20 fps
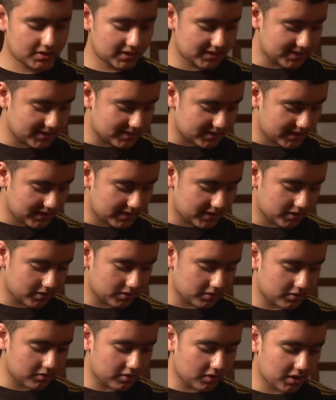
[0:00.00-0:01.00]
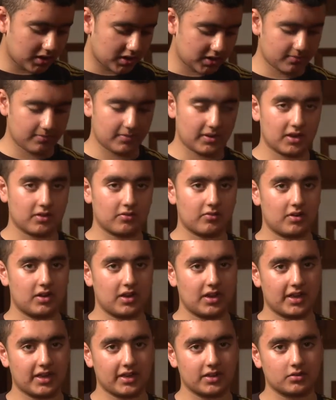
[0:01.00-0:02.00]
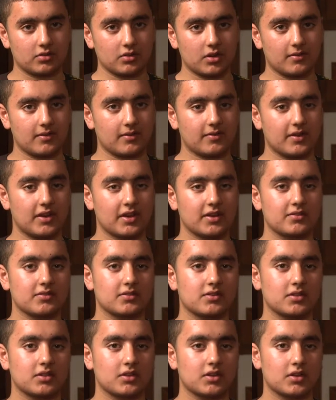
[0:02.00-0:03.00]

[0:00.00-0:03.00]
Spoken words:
does it say in the Quran about relating to other faiths?